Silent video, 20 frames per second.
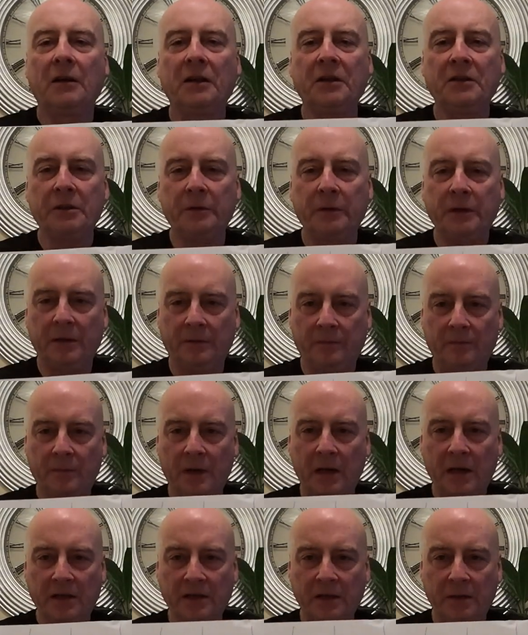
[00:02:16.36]
going to do it,
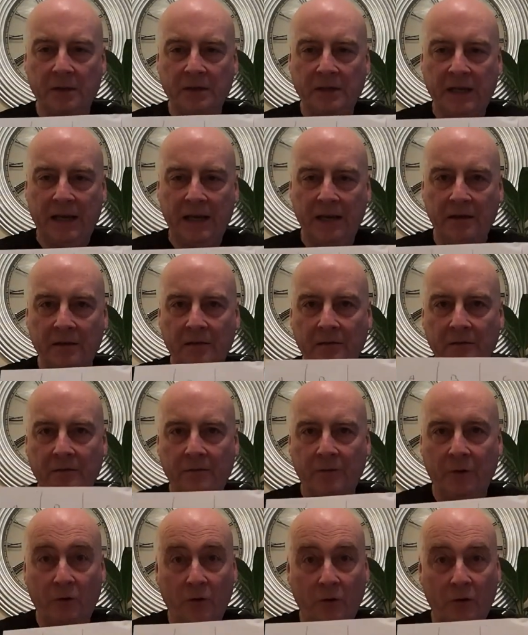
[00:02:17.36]
marks out of 10
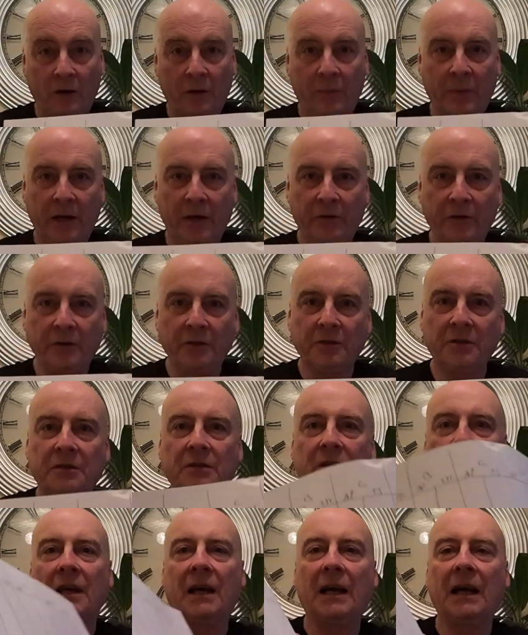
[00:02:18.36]
for appearance
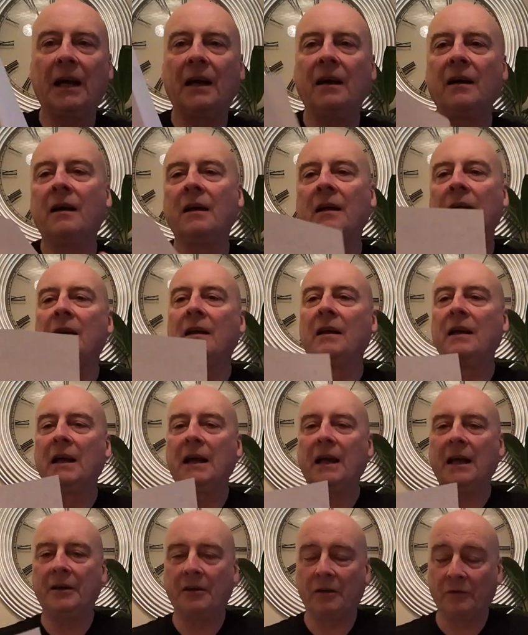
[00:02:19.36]

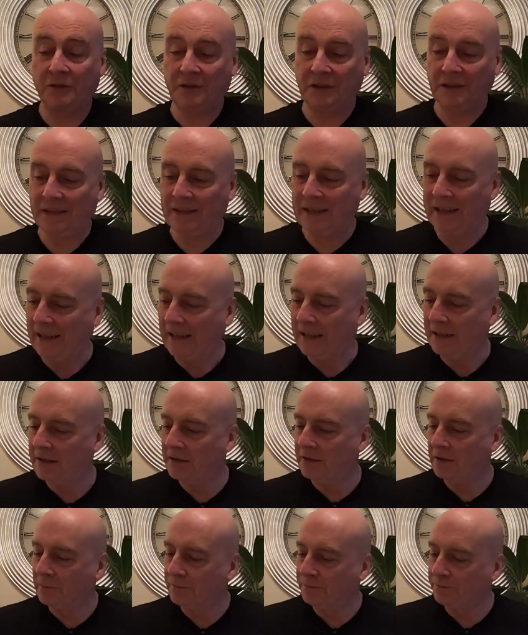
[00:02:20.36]
and obviously
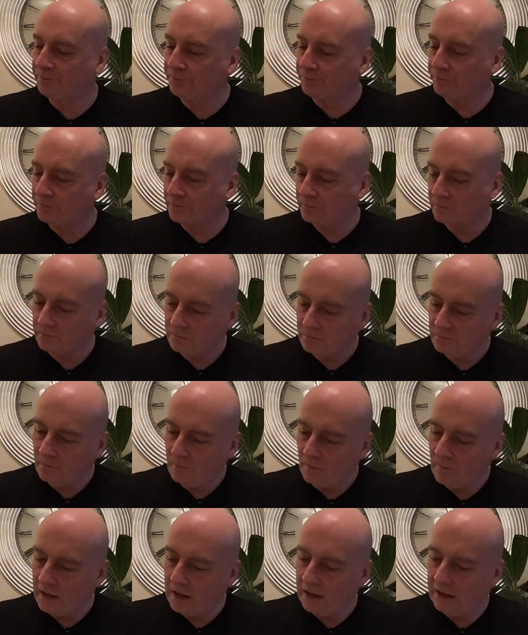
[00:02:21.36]
taste,
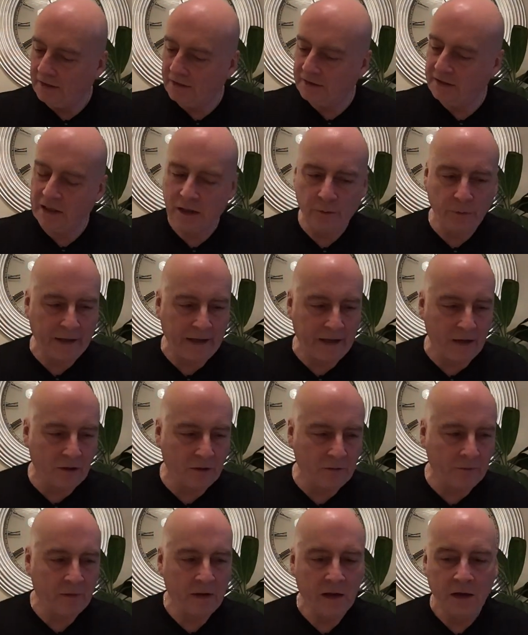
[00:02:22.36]
and see how we get
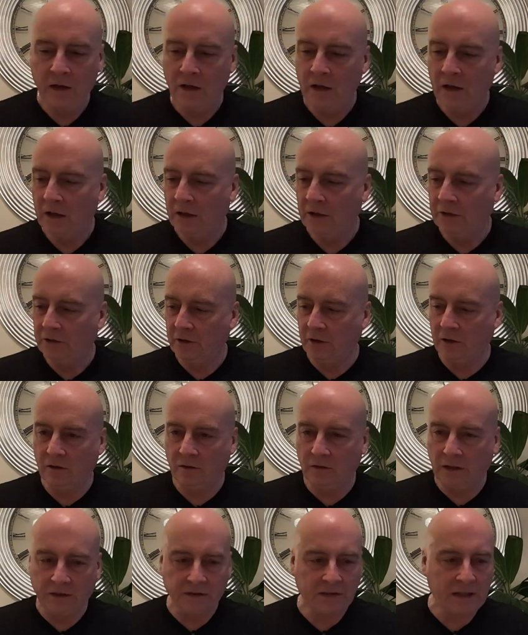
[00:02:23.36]
on. So
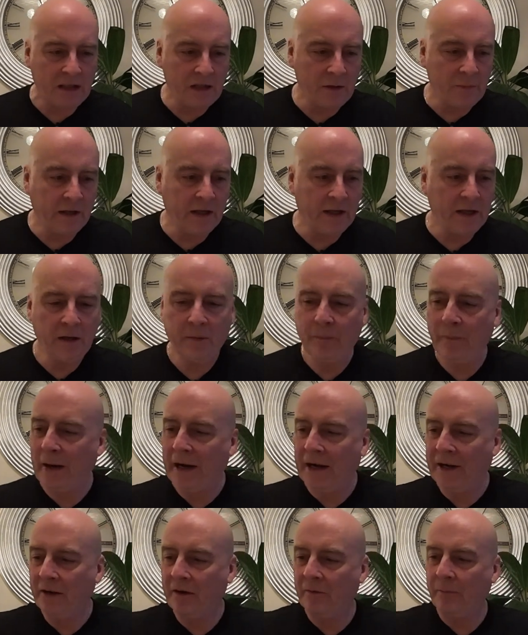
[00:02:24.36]
I'll start at the beginning.
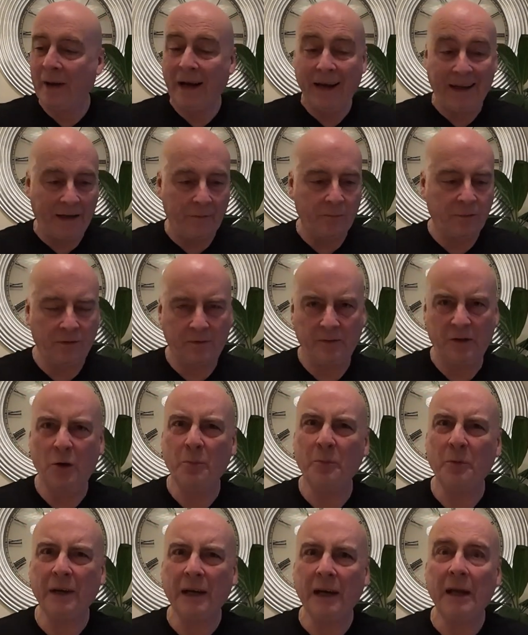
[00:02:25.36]
Pie
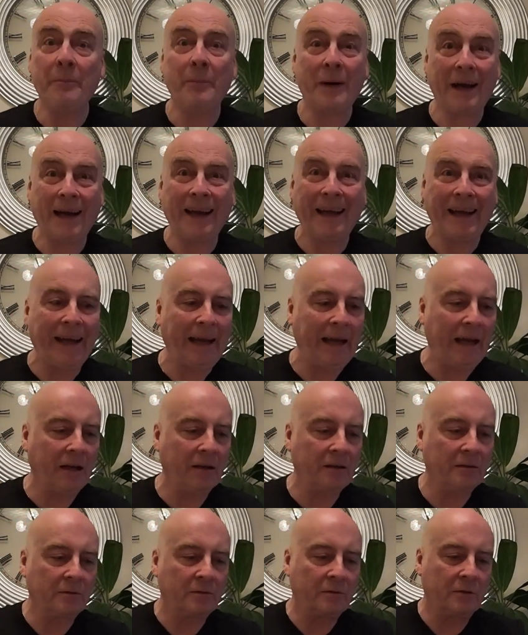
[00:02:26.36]
number A, pie A. I'm
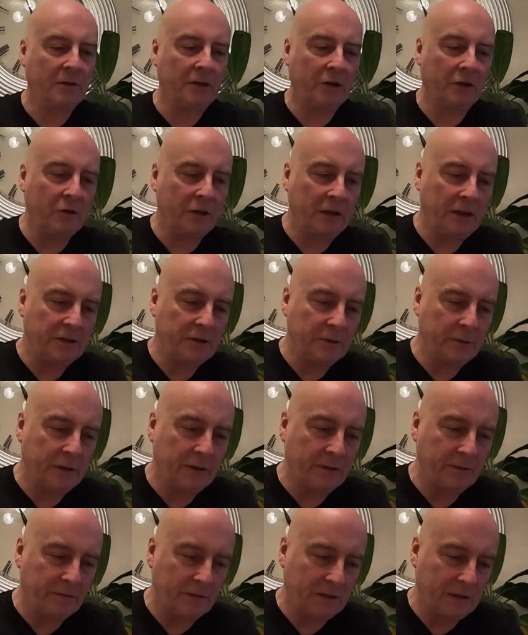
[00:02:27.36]
going to cut into it
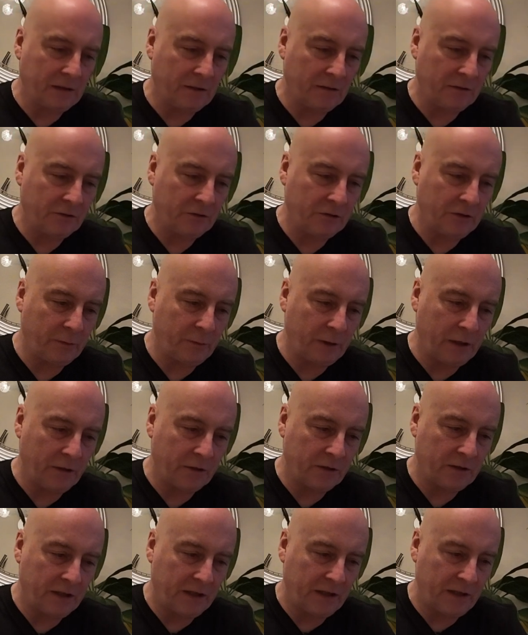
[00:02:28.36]
and I'll show you what it looks
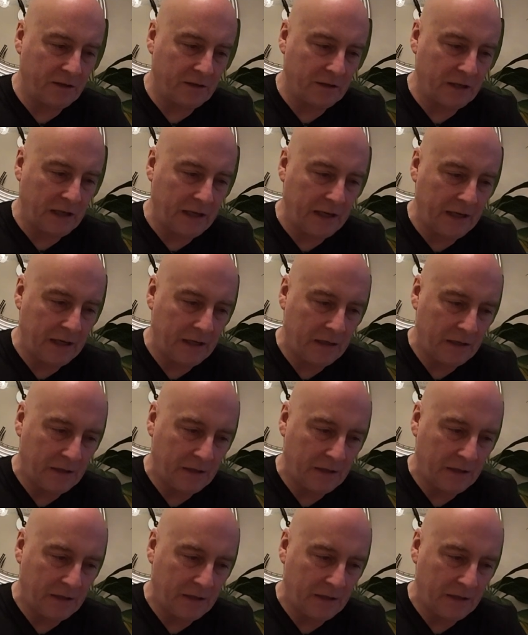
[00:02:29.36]
like inside.